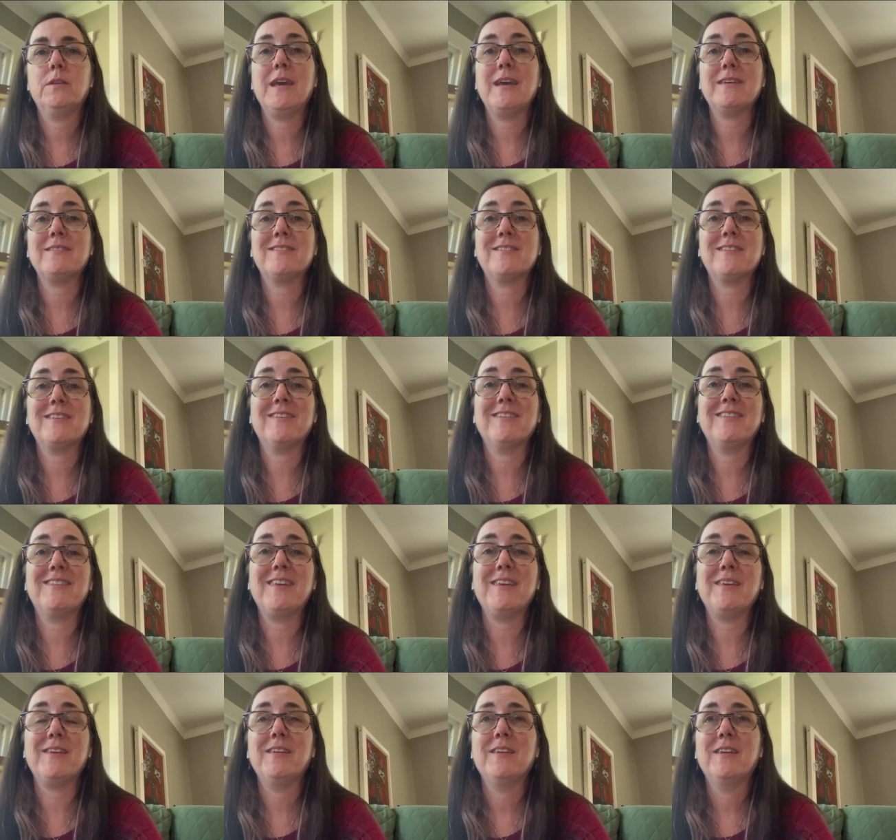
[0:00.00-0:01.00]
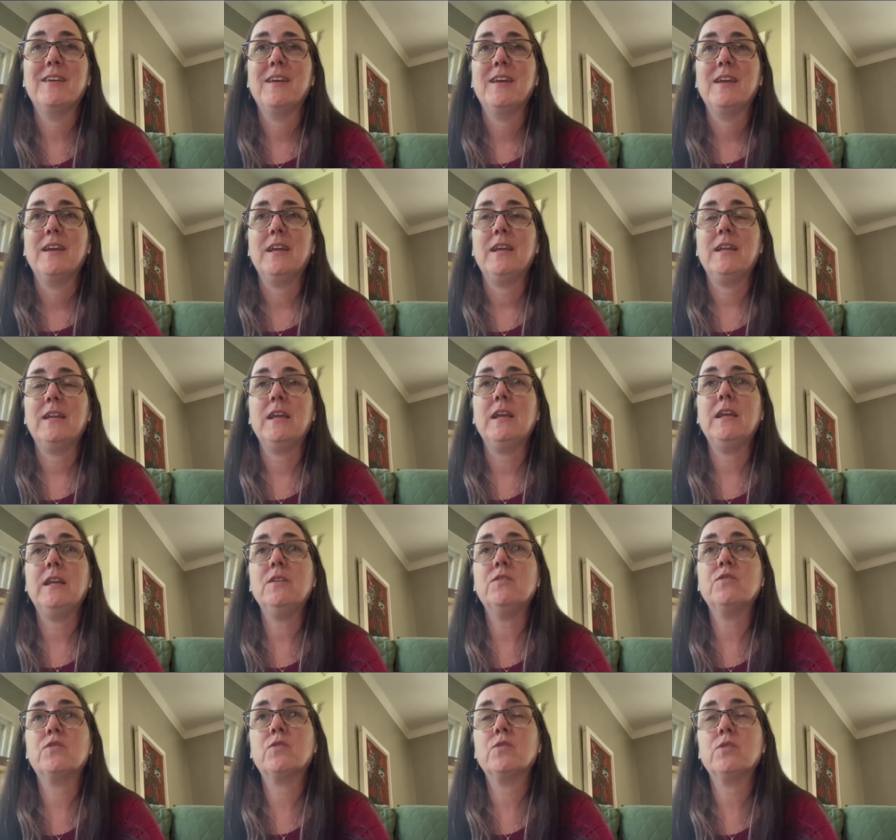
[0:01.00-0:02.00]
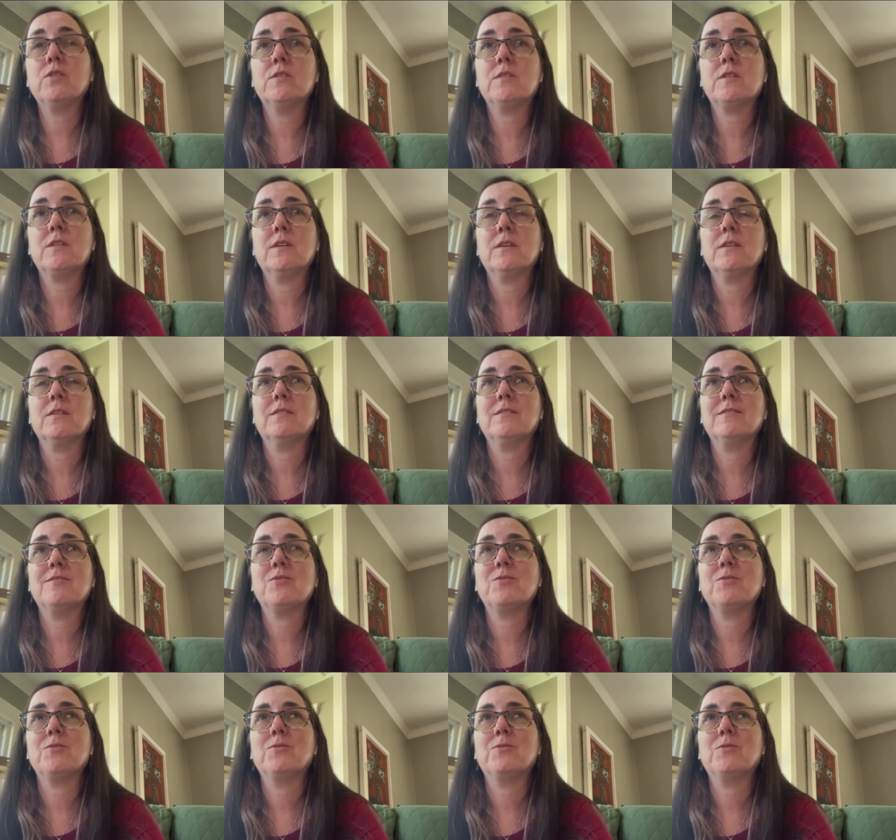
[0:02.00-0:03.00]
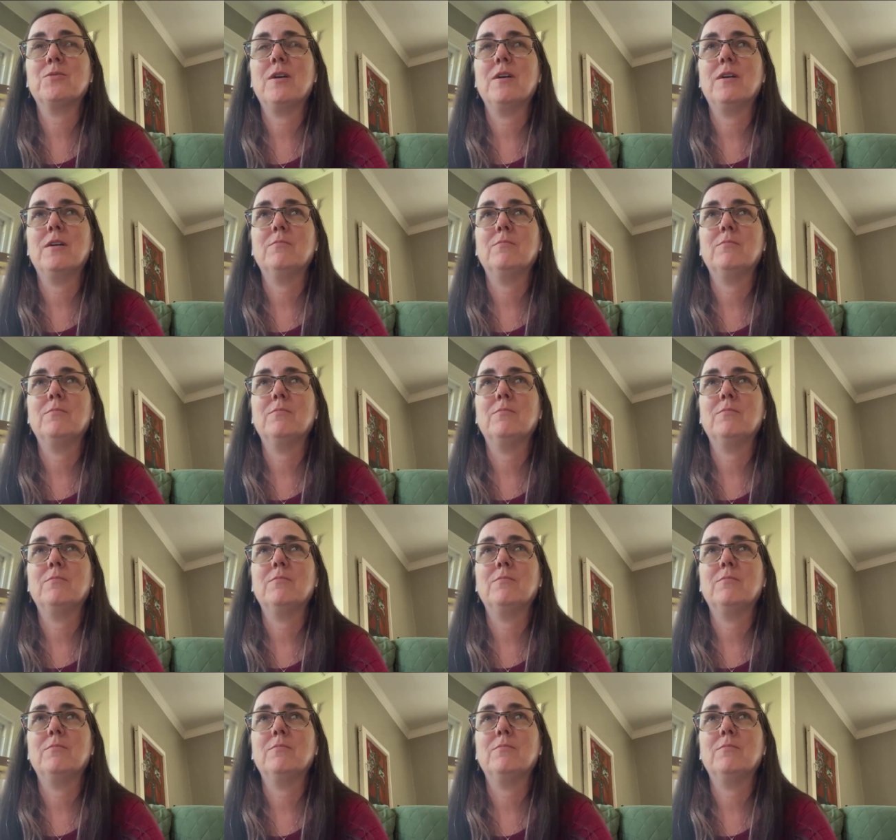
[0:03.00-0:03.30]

Yes, it is good to